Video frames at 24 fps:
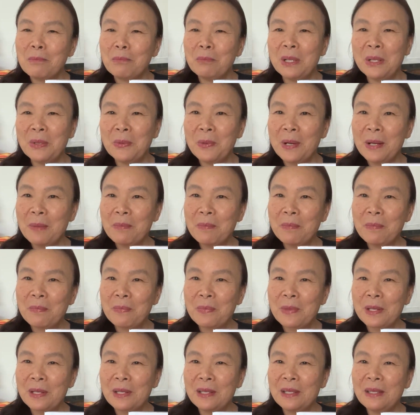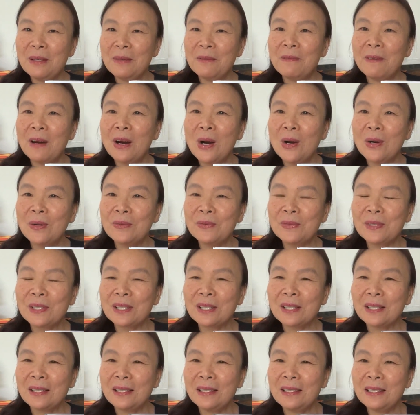minuet
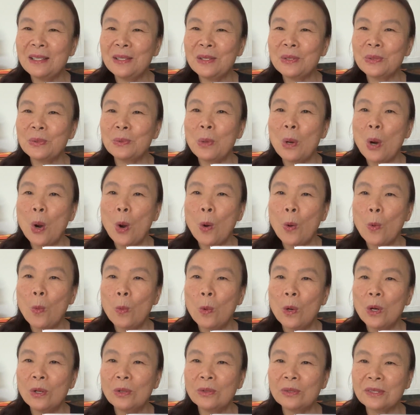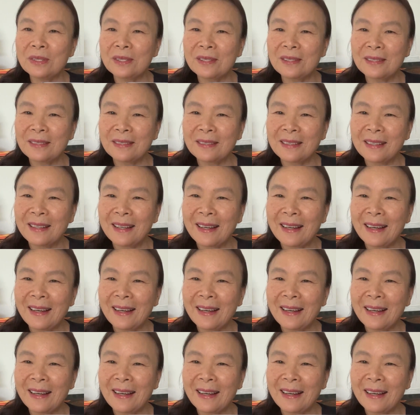evolved into waltz.